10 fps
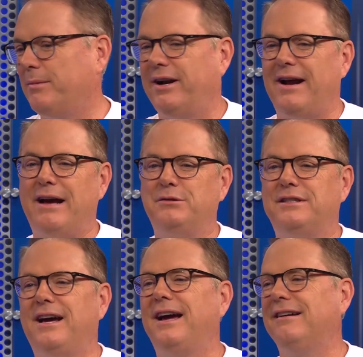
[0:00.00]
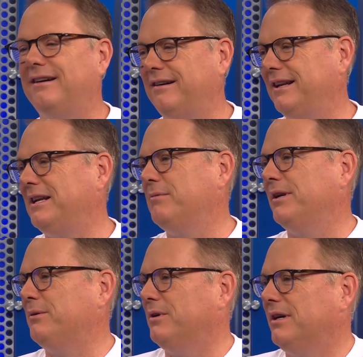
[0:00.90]
no matter how diehard
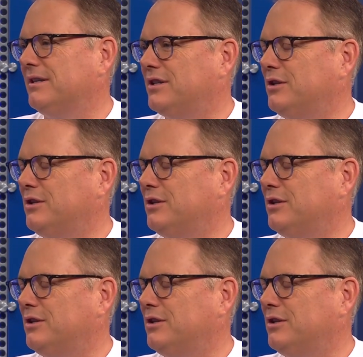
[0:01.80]
anybody was,